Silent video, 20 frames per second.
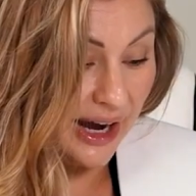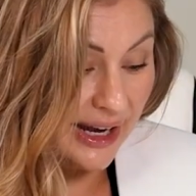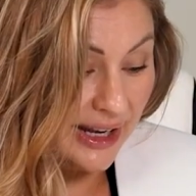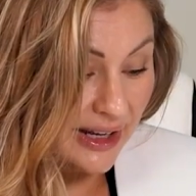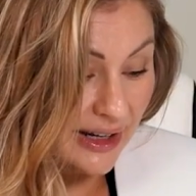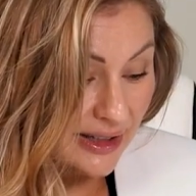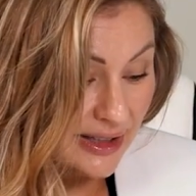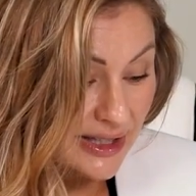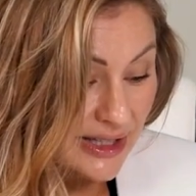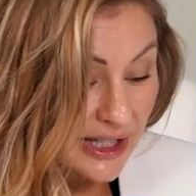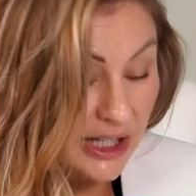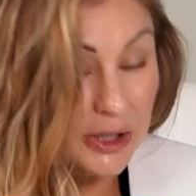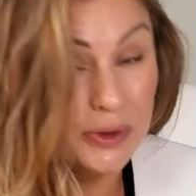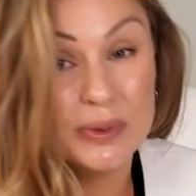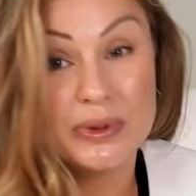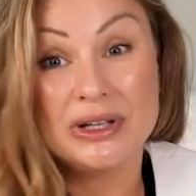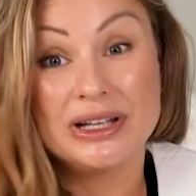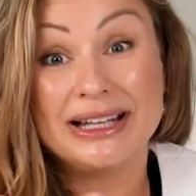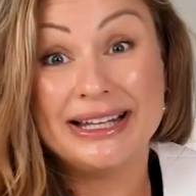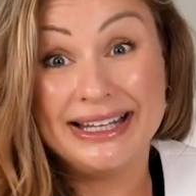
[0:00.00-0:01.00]
icons that
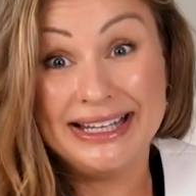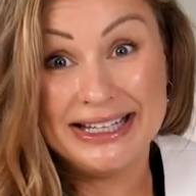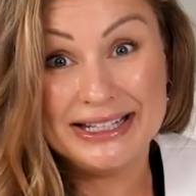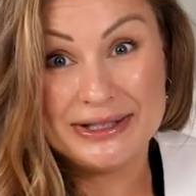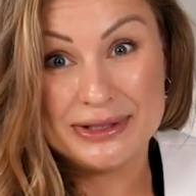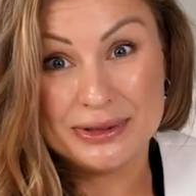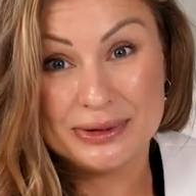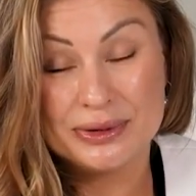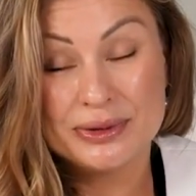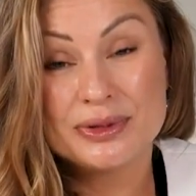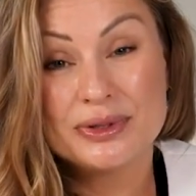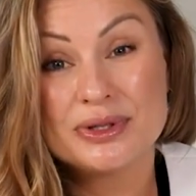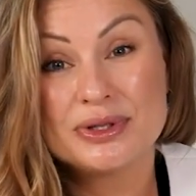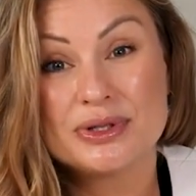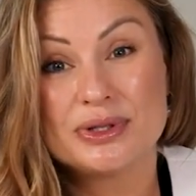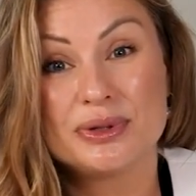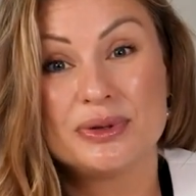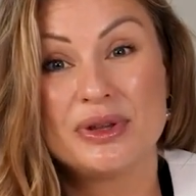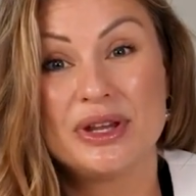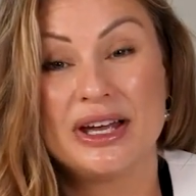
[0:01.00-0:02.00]
will lead you
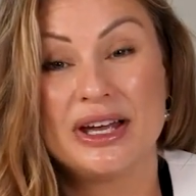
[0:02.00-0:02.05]
to